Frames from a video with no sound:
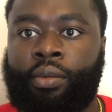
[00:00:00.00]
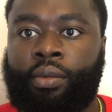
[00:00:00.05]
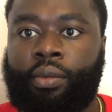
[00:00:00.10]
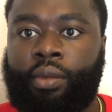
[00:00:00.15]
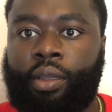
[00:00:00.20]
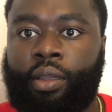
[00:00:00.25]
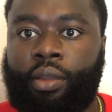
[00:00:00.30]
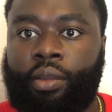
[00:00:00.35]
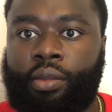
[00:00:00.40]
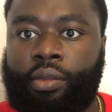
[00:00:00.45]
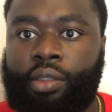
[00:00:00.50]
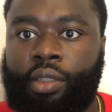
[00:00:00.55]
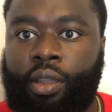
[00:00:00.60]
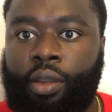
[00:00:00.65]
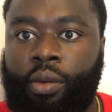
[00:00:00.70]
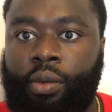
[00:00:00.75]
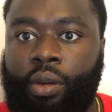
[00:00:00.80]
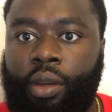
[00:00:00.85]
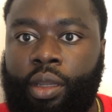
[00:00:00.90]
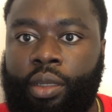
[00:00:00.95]
So,
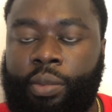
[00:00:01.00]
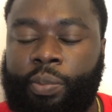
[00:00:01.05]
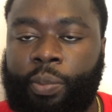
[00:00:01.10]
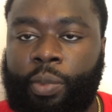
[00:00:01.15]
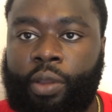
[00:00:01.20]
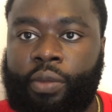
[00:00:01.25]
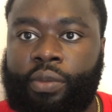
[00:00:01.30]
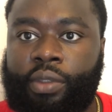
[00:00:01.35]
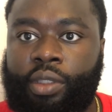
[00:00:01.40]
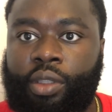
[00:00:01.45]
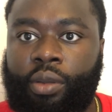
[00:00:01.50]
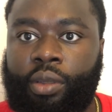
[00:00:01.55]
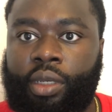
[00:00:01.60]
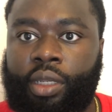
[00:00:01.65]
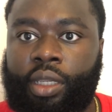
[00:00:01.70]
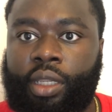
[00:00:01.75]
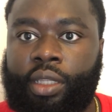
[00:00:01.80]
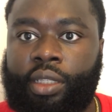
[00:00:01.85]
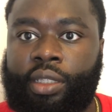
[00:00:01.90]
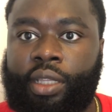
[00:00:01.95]
so we're both doing a
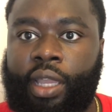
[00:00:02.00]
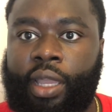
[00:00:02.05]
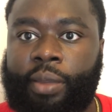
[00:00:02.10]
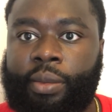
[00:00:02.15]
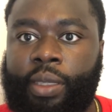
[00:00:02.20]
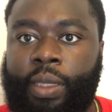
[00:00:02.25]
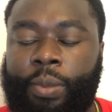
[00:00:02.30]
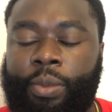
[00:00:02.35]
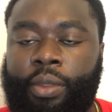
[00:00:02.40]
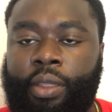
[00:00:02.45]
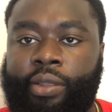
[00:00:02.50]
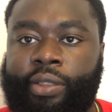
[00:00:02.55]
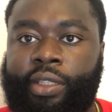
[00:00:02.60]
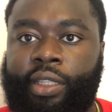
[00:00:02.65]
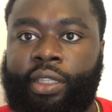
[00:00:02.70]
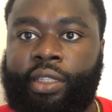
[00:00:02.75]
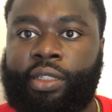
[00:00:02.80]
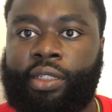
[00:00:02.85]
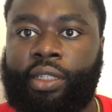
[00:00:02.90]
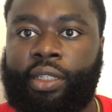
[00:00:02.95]
good job keeping those
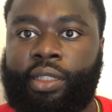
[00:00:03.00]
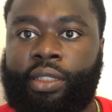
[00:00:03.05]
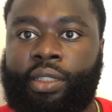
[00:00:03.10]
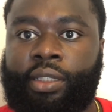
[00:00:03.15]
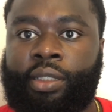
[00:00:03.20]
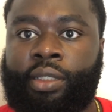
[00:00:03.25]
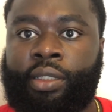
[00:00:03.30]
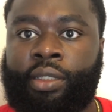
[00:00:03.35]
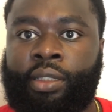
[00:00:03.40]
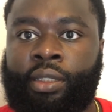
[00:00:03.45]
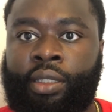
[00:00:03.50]
clean sheets.